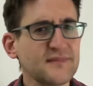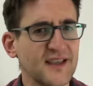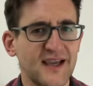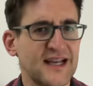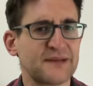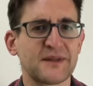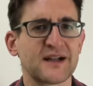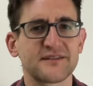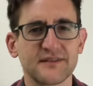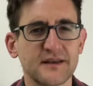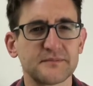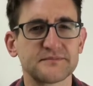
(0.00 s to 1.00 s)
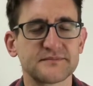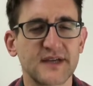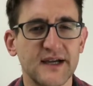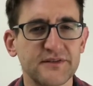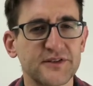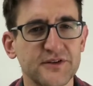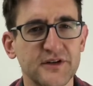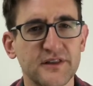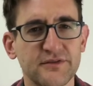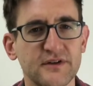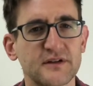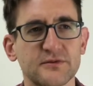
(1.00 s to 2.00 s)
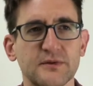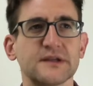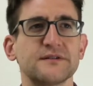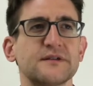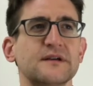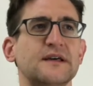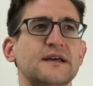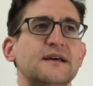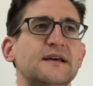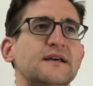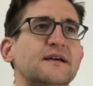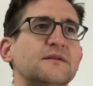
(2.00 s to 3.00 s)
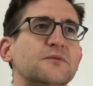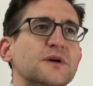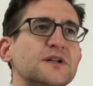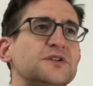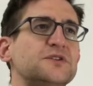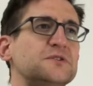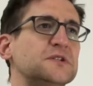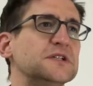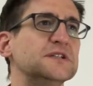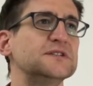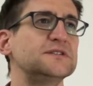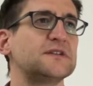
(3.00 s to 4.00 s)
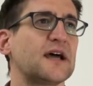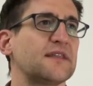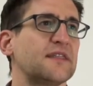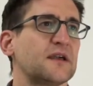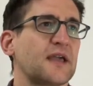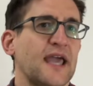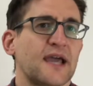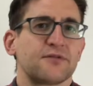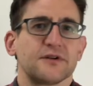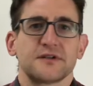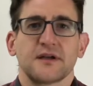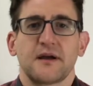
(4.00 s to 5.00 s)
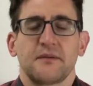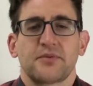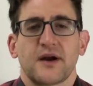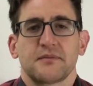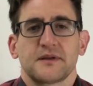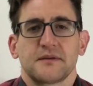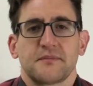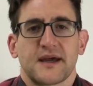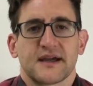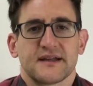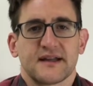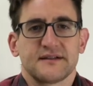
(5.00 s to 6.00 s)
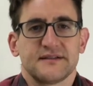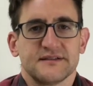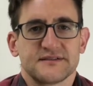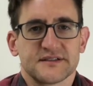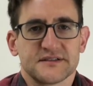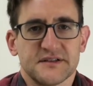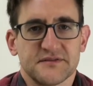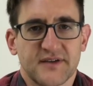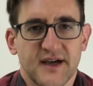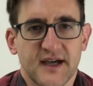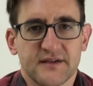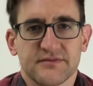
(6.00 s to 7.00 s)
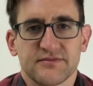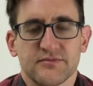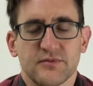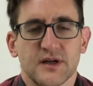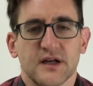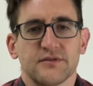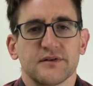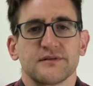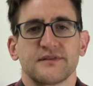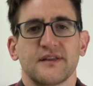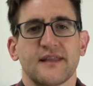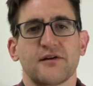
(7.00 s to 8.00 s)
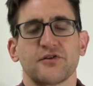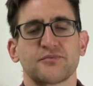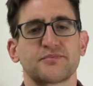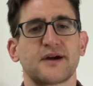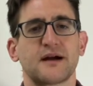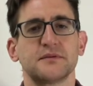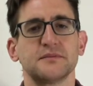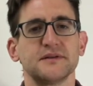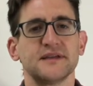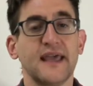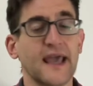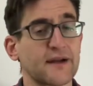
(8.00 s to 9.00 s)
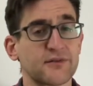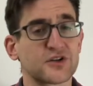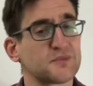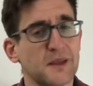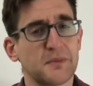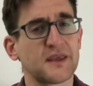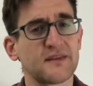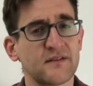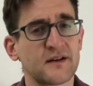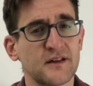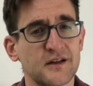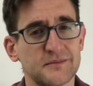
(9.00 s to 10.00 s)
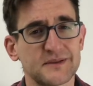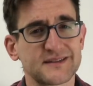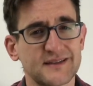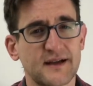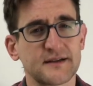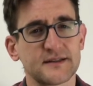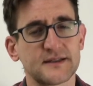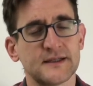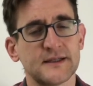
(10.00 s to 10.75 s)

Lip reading: and I'm not slim. I have a 33-inch waist, which is, I think, average. Probably back in 1965, whatever, that was probably average, maybe even a little bit stocky.